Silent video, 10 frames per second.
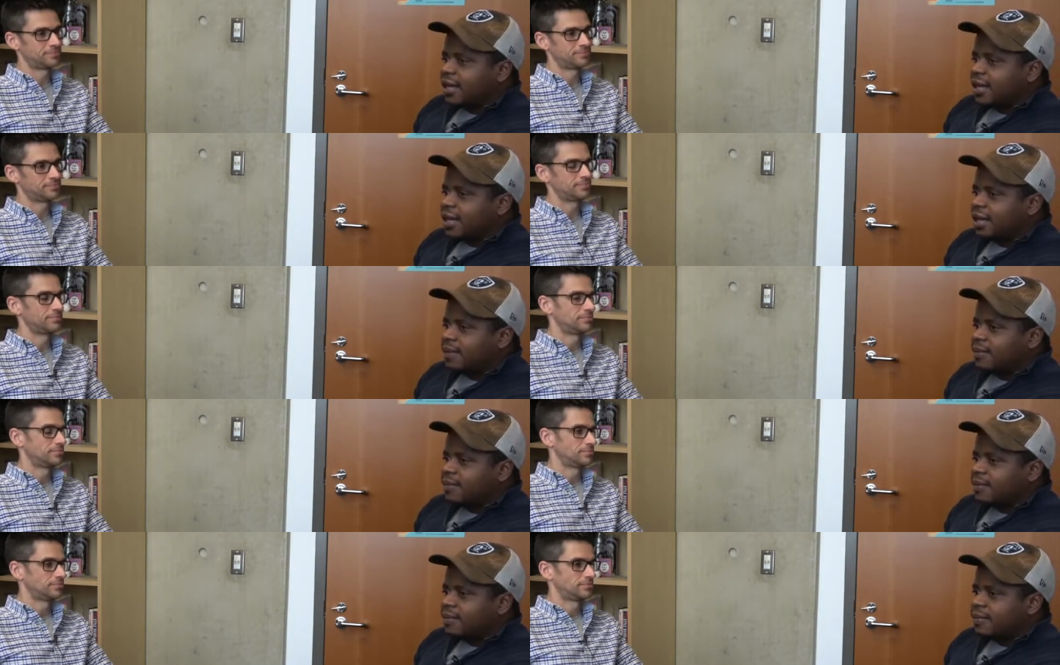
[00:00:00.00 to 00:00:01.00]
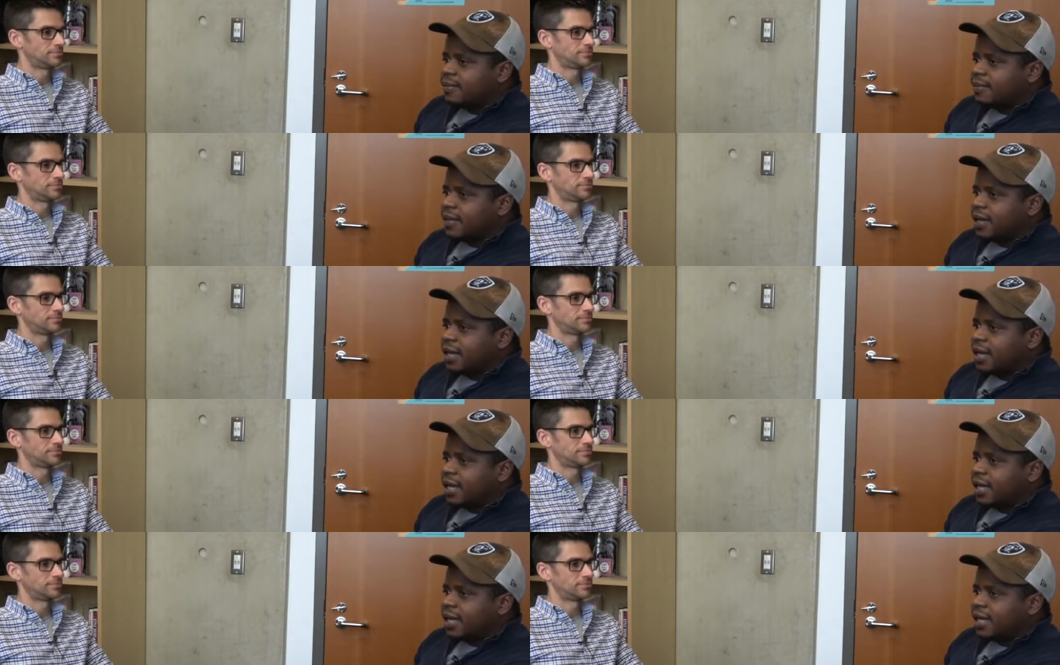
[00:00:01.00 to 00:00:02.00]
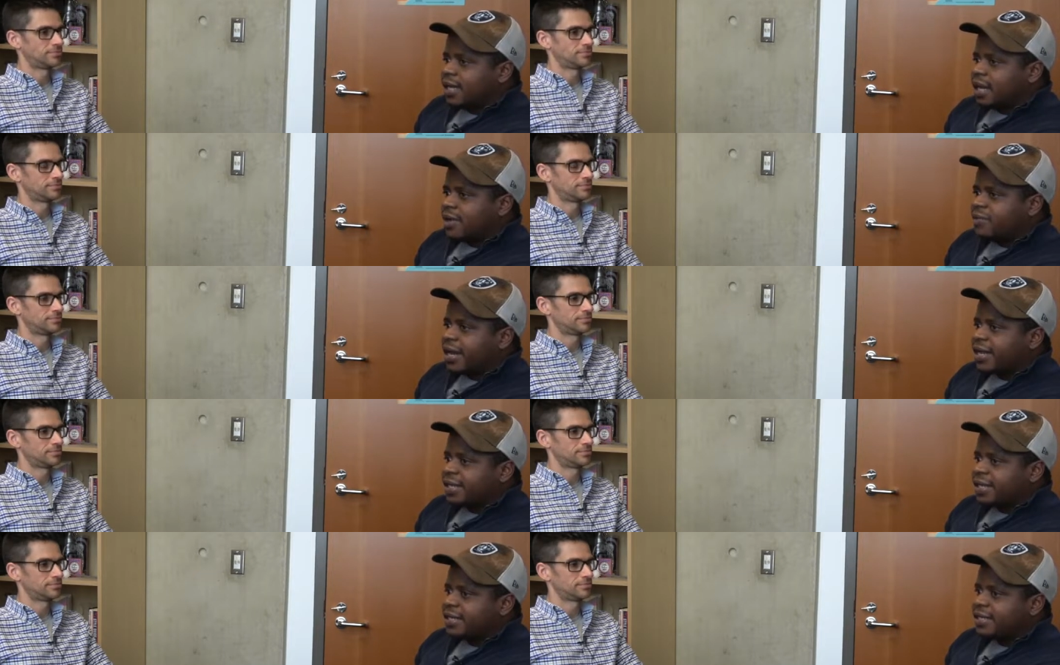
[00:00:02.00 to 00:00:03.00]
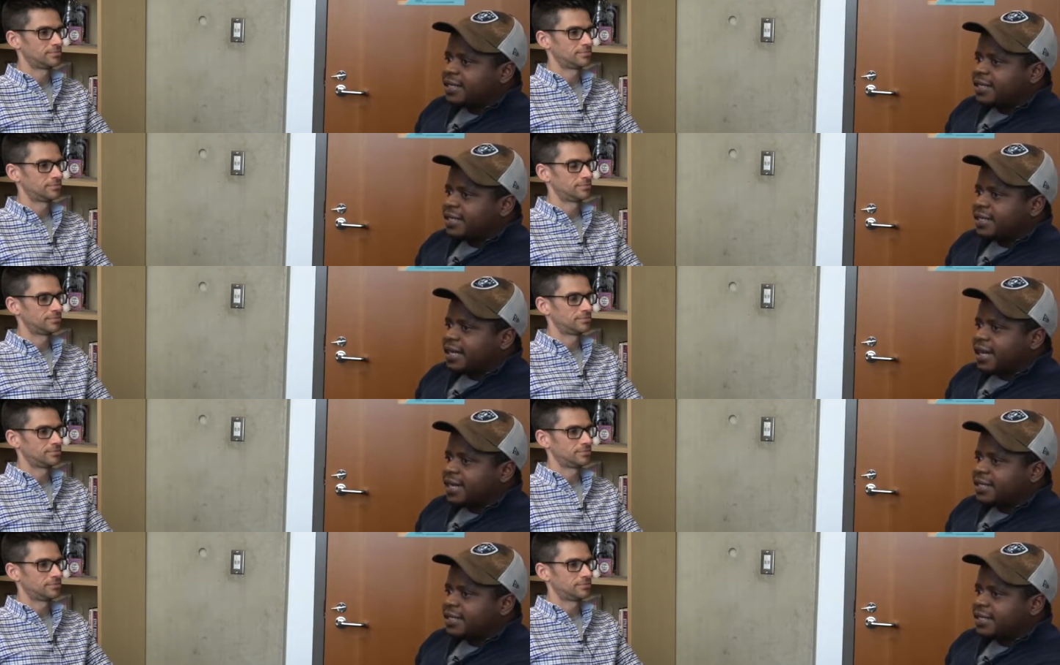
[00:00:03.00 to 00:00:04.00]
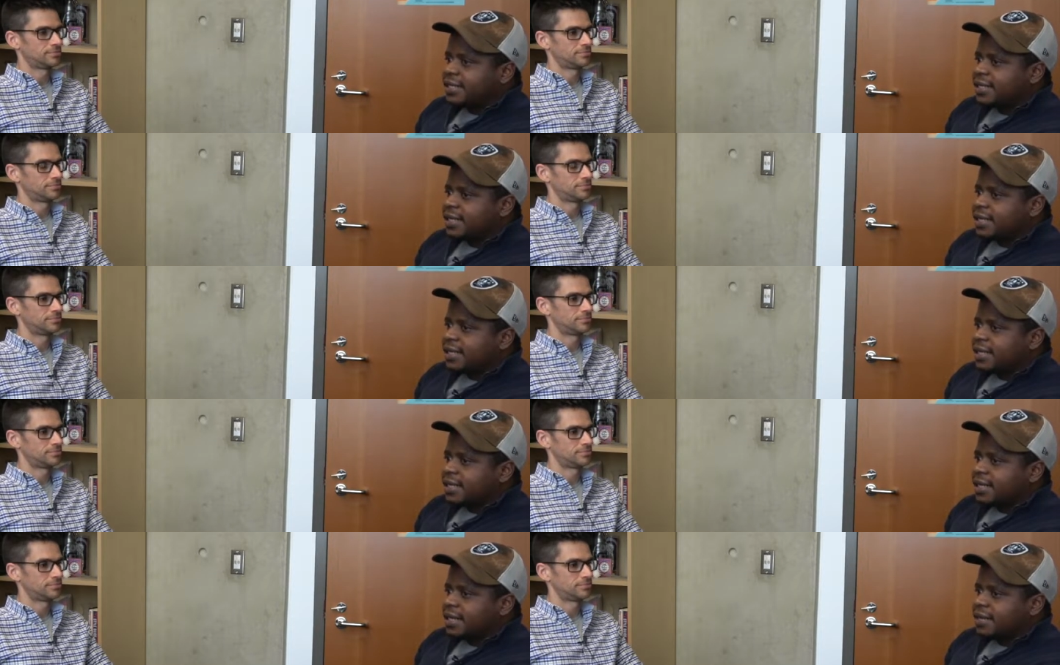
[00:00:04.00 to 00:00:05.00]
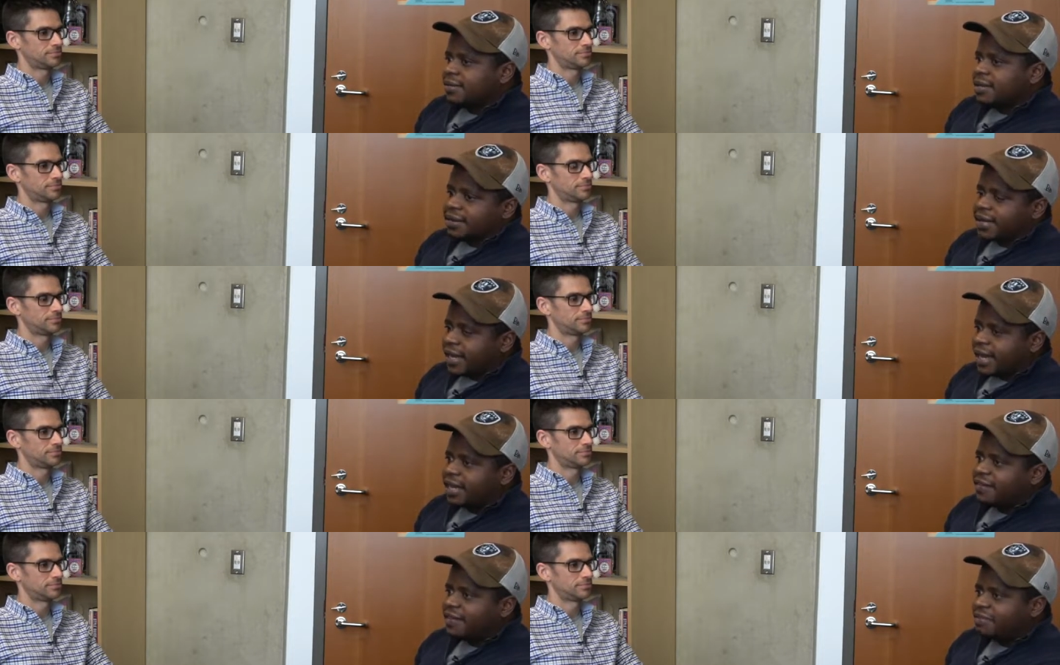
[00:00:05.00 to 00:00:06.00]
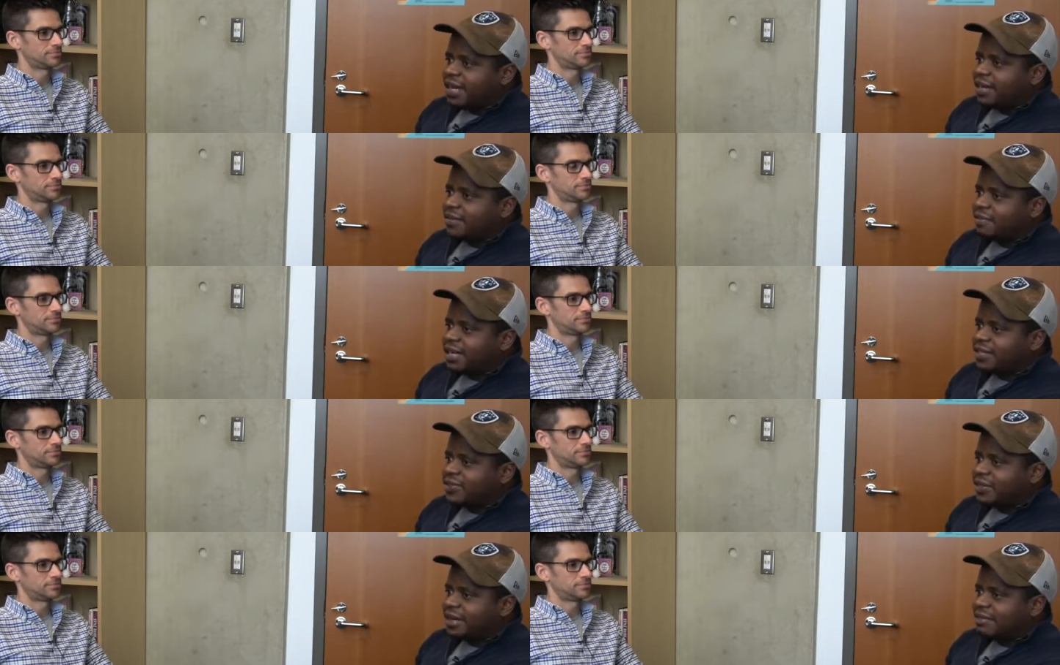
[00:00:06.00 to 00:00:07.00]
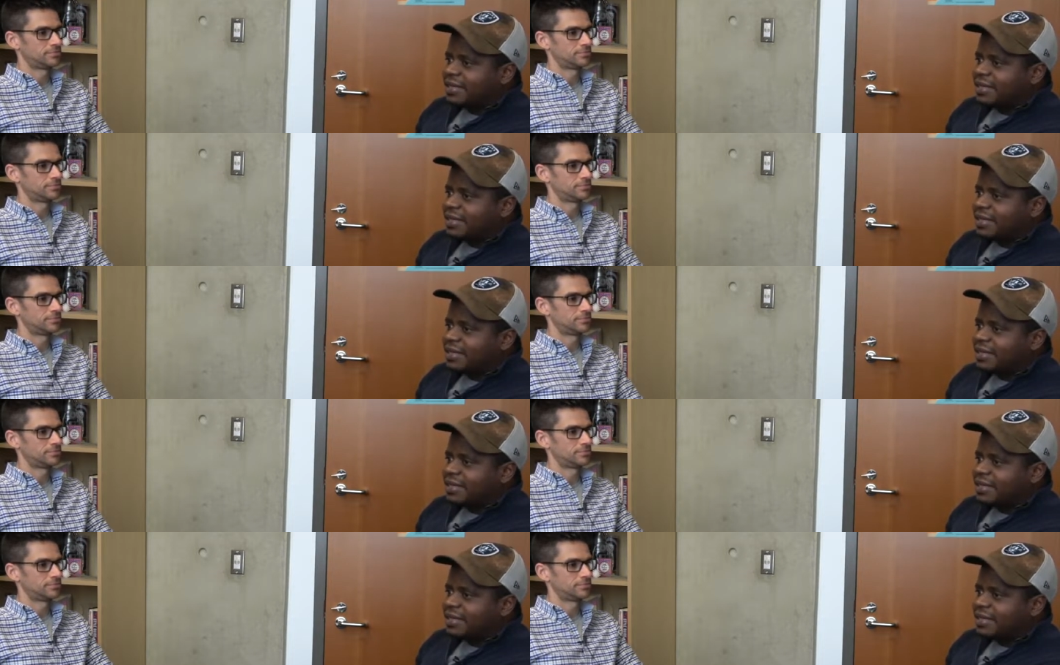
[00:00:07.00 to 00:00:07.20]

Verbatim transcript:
Speaker 1: Um, I I recognize that you know, again, given my my shortcomings